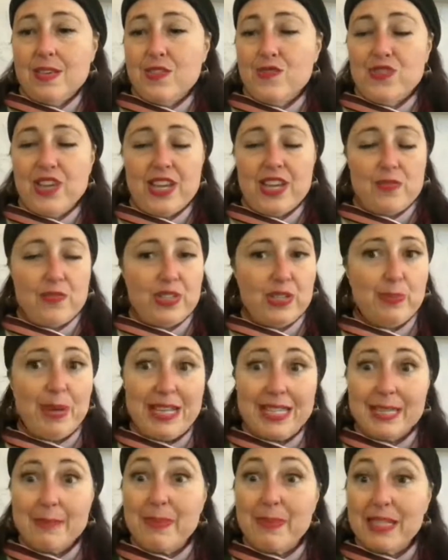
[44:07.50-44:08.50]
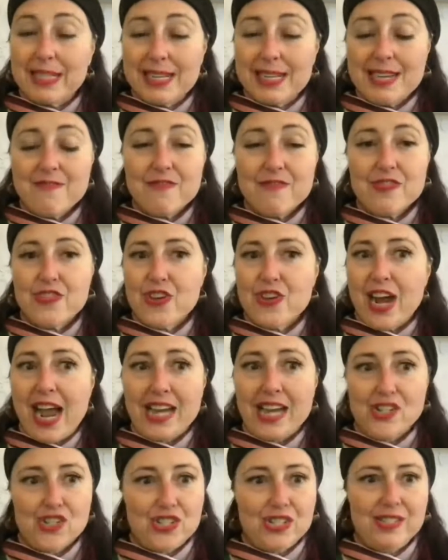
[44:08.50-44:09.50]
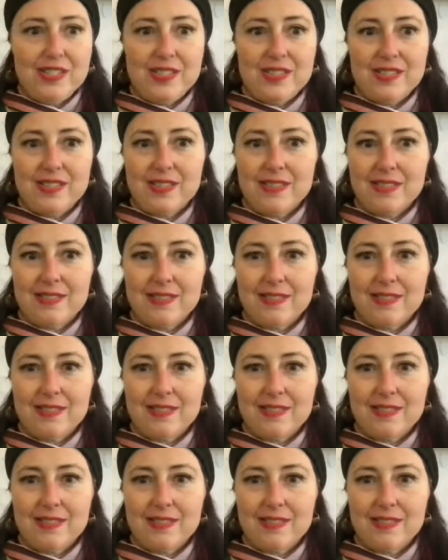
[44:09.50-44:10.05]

You take responsibility for your actions.